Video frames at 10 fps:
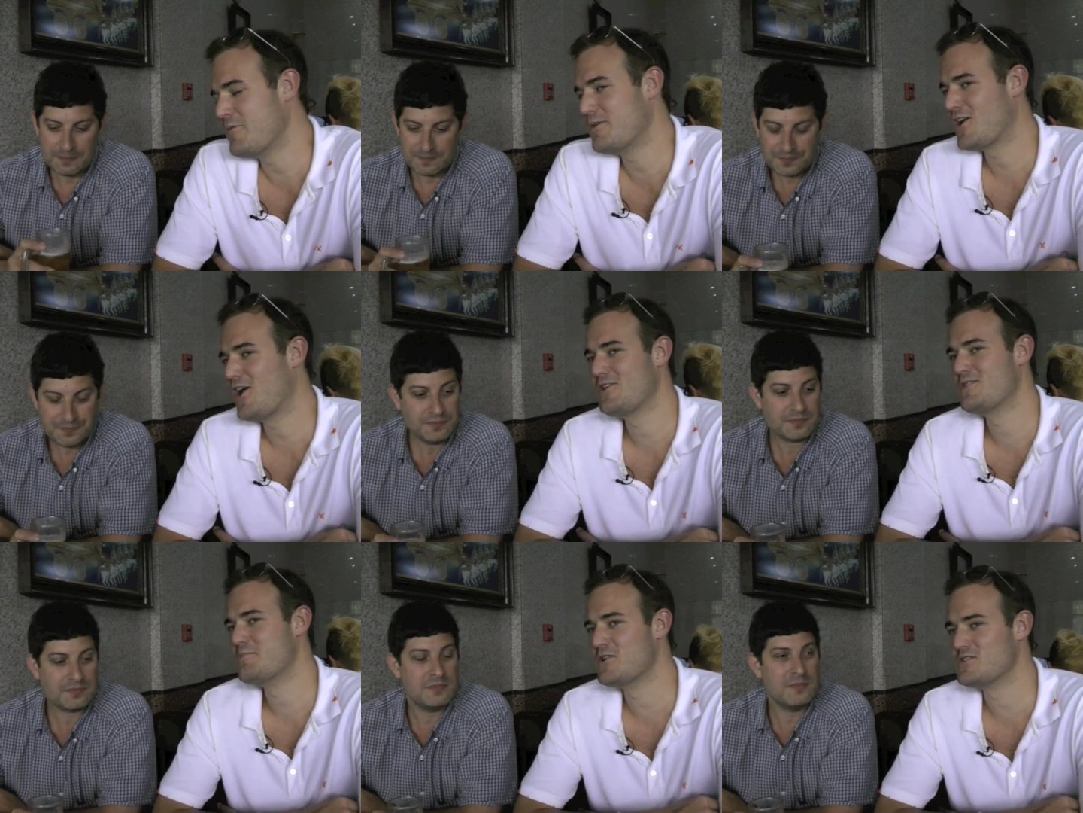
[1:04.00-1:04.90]
Speaker 1: I would call you
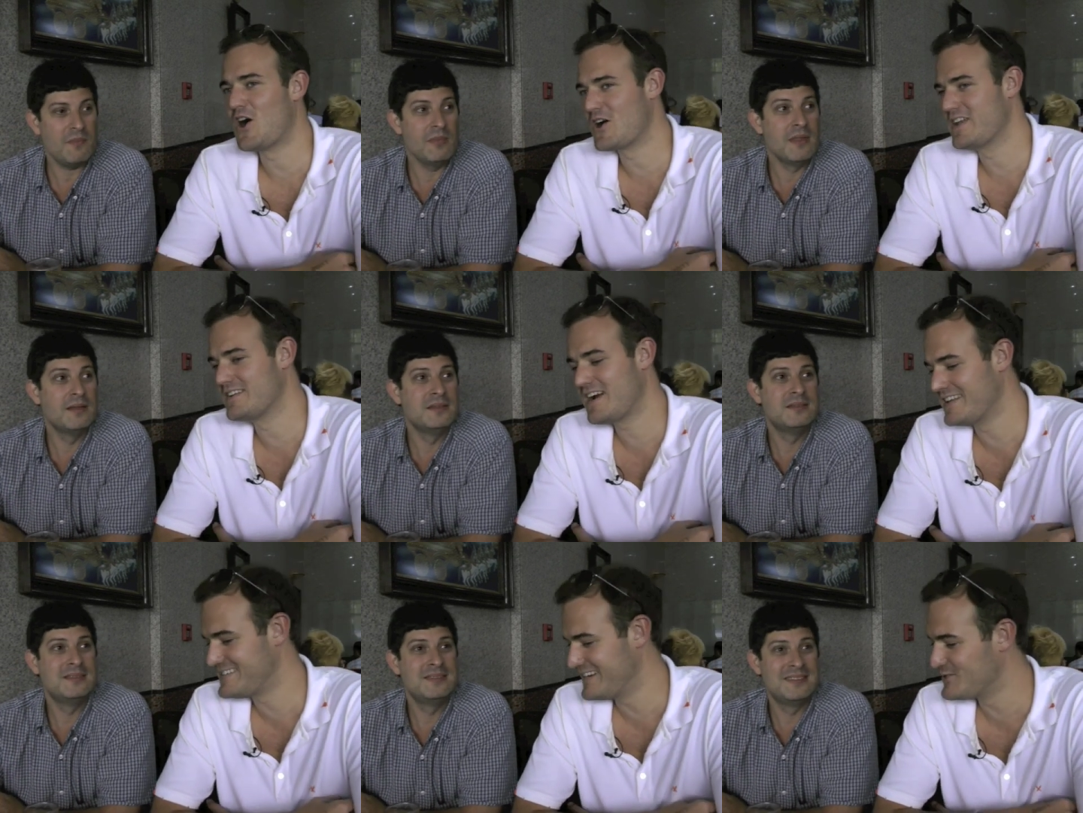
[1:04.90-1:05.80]
the most ardent
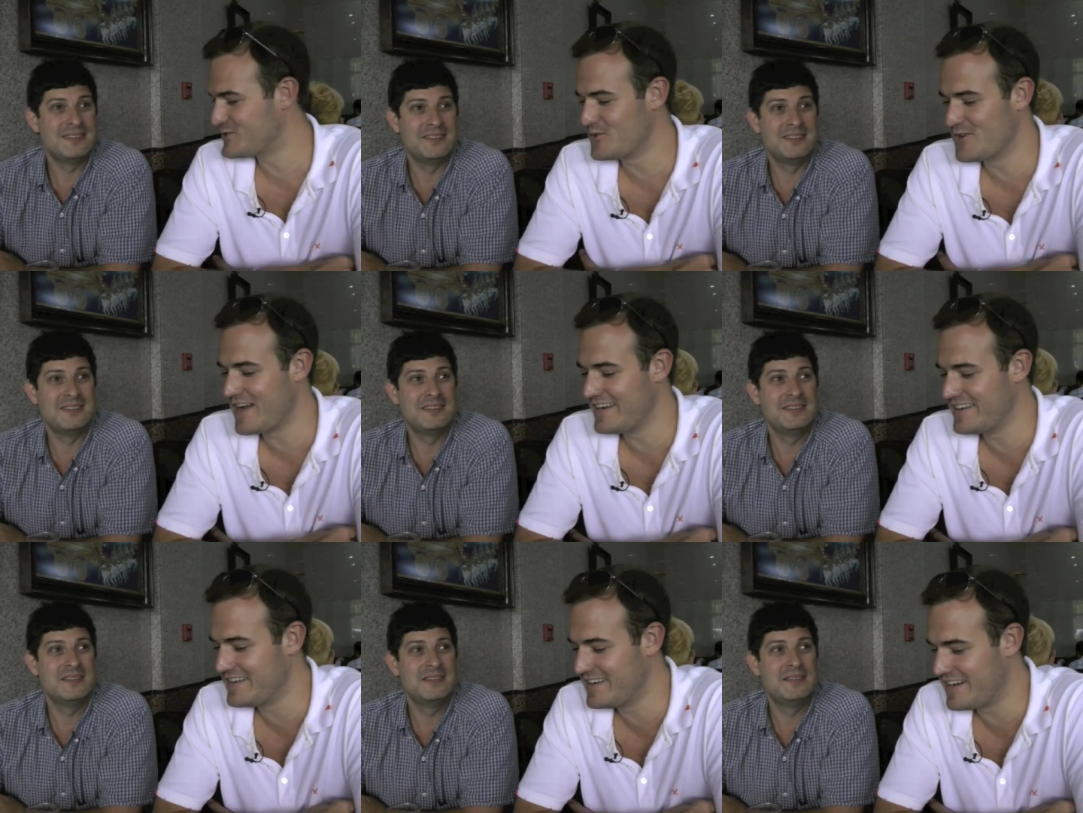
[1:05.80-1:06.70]
Continental
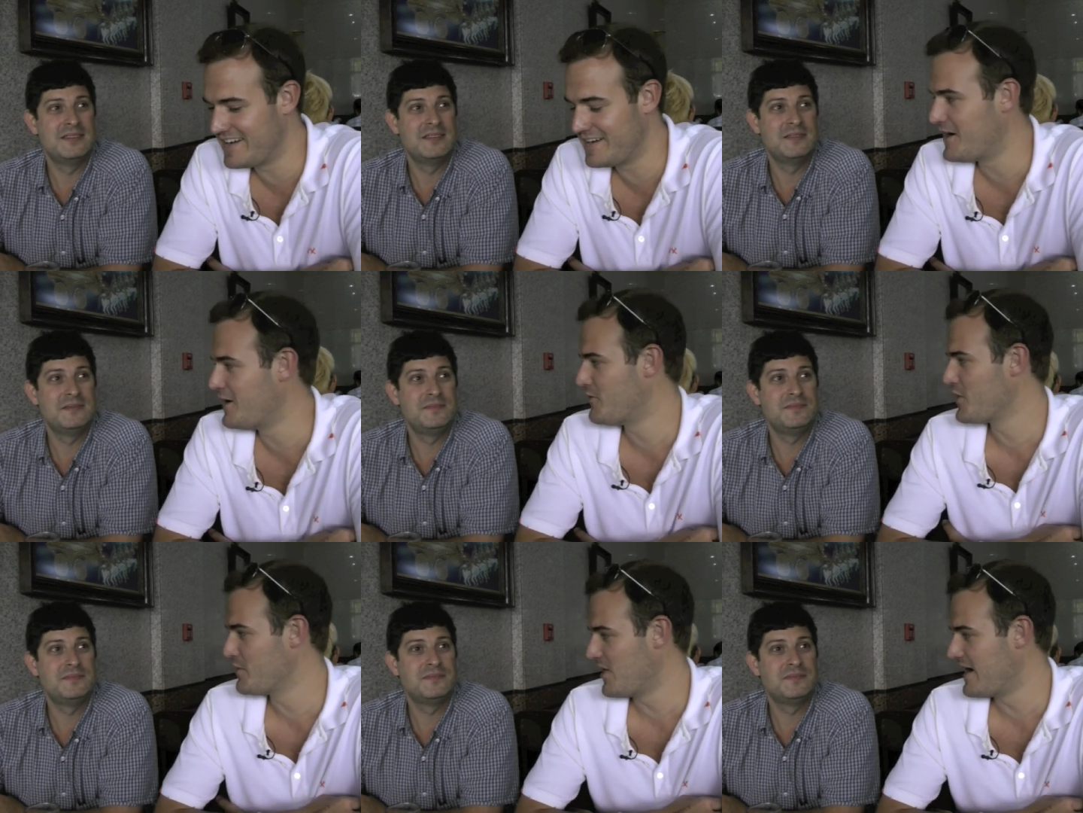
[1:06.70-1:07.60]
United uh, of
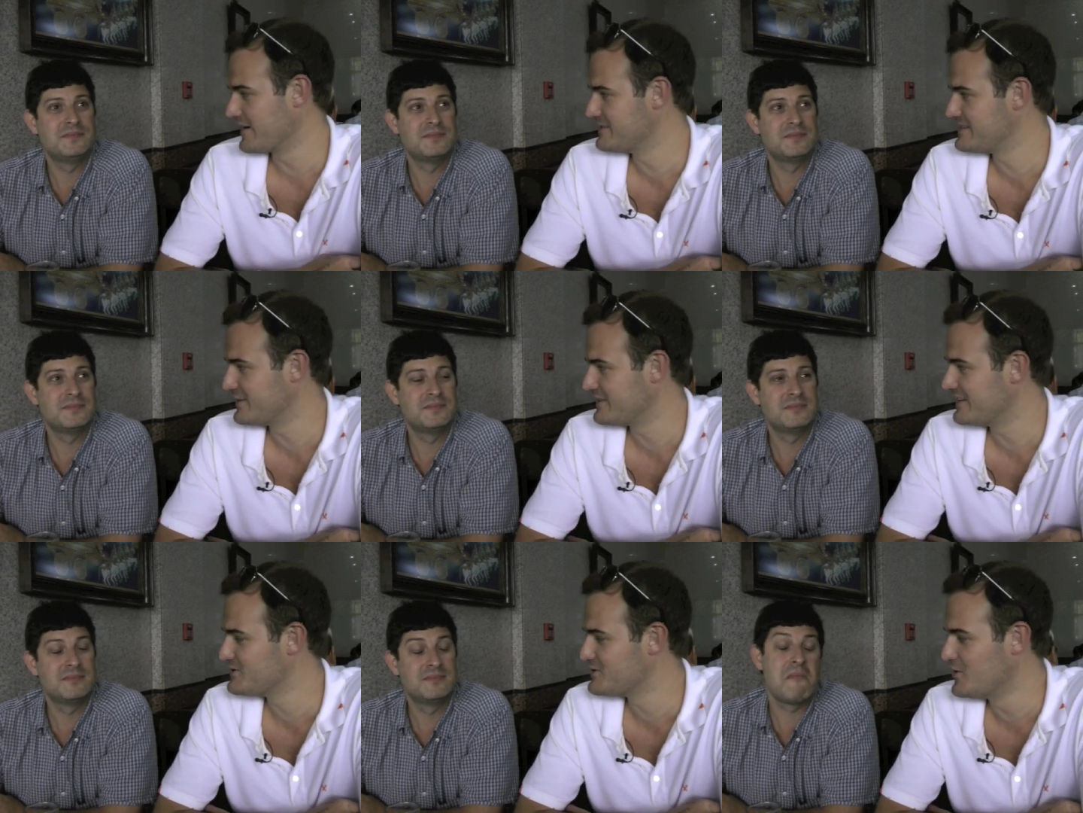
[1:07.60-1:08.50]
all the bloggers out
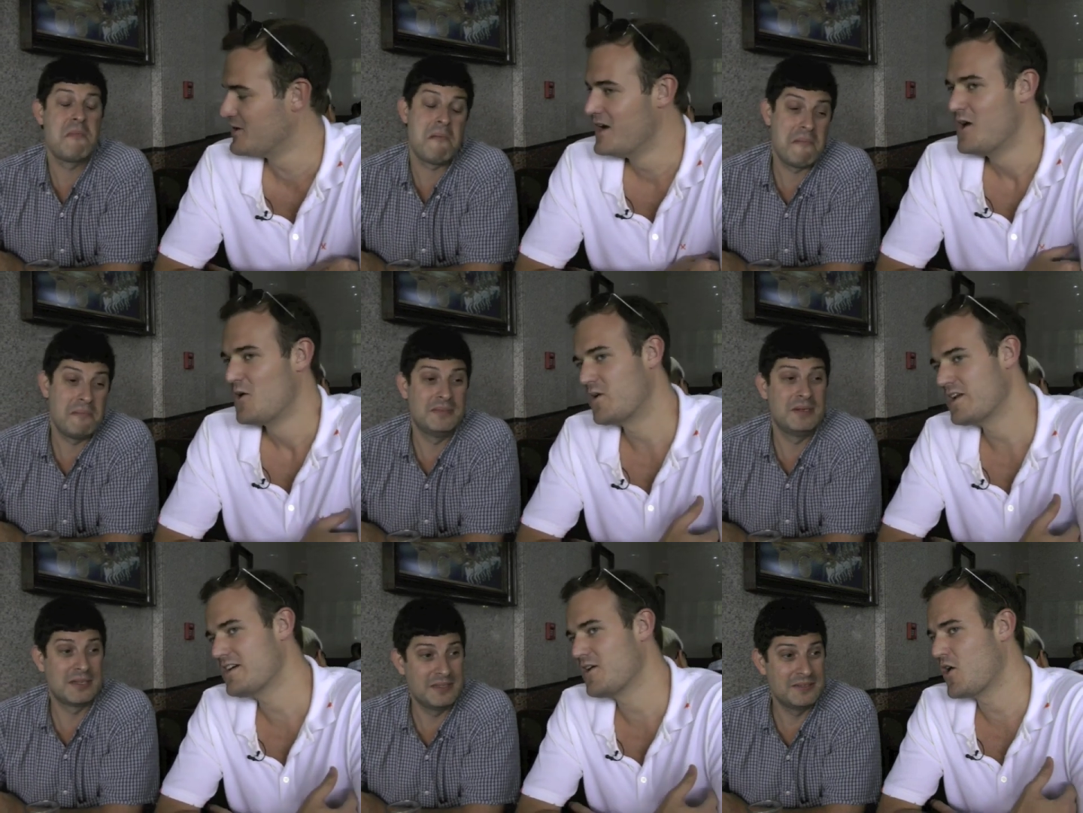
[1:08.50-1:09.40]
there. So, what
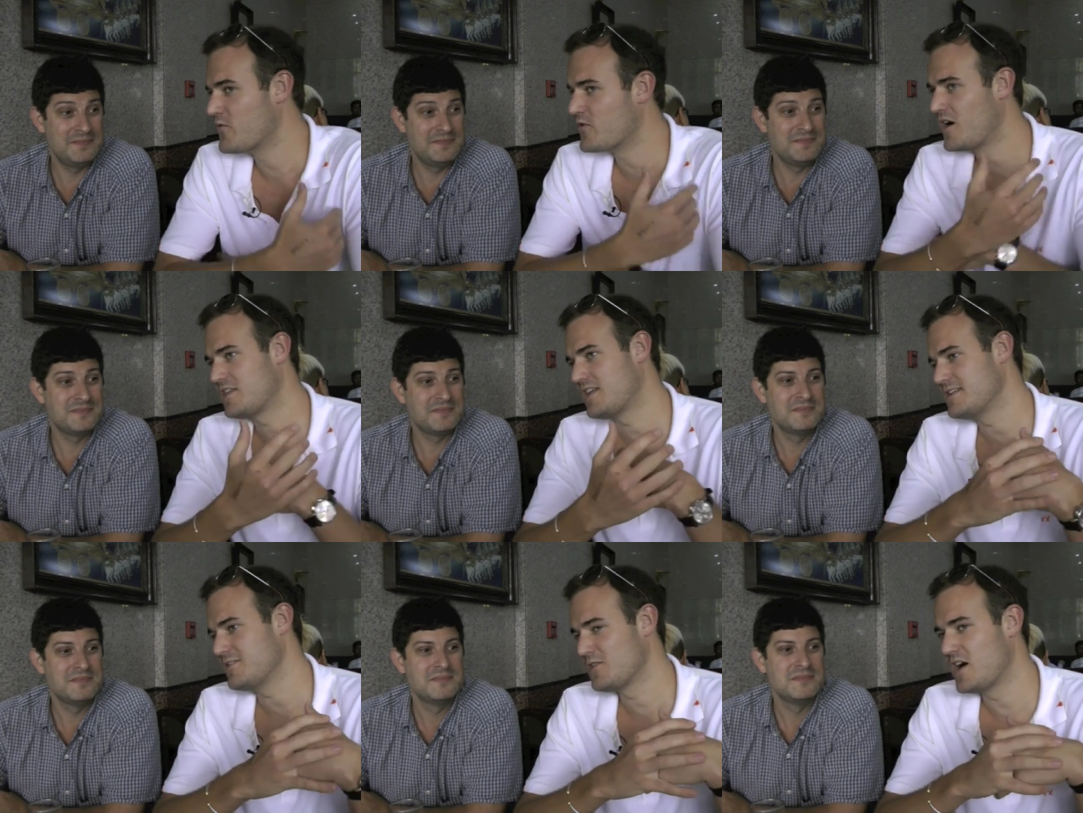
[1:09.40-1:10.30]
are your overall
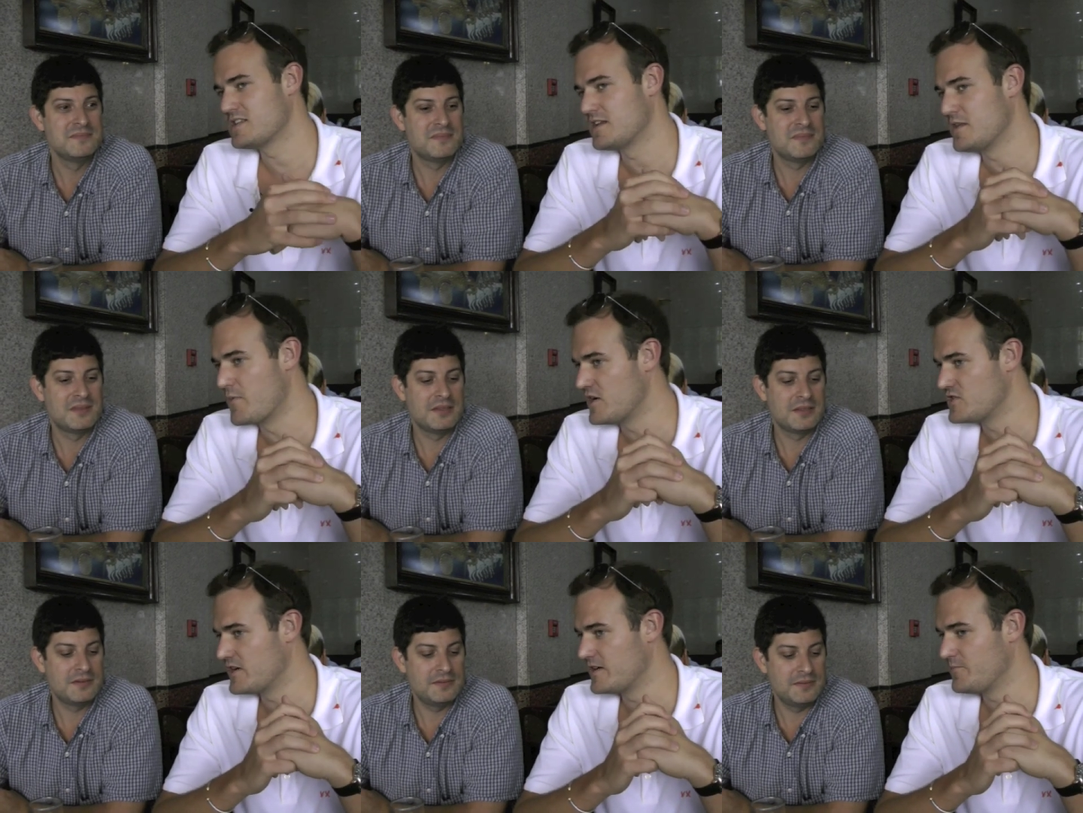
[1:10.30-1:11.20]
thought, thoughts on the
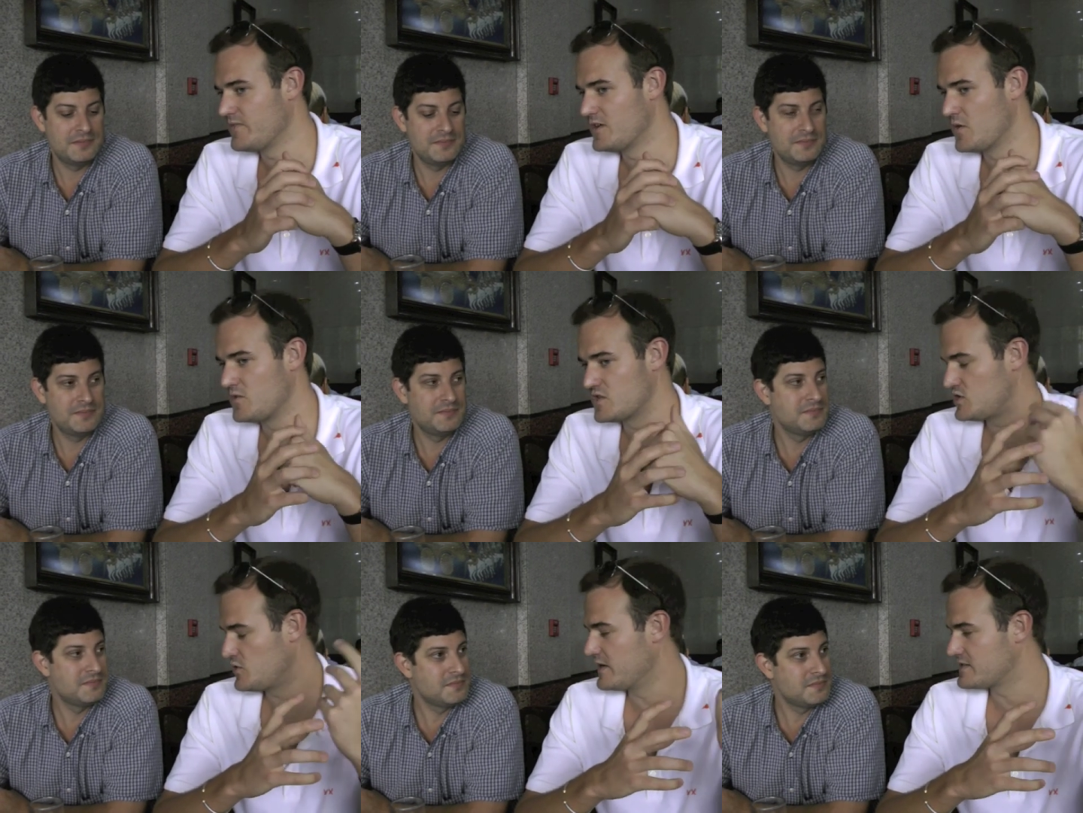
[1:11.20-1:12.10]
merger? You know,
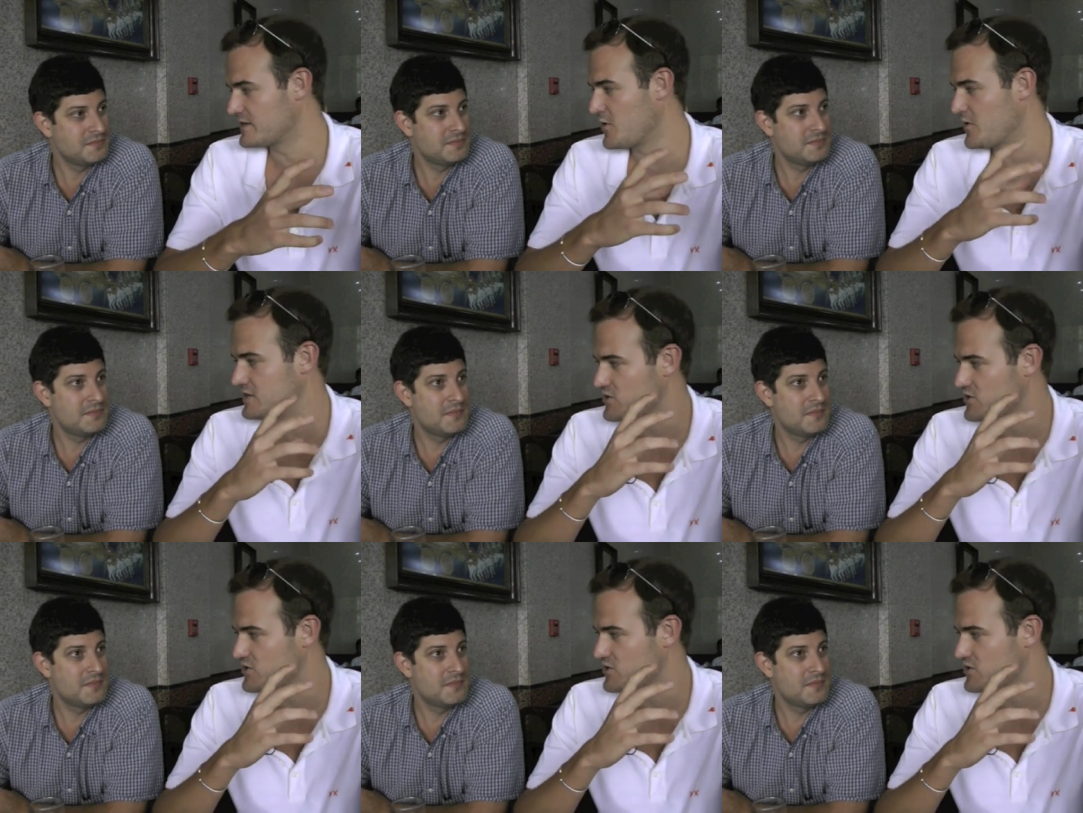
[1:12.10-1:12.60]
just two weeks ago they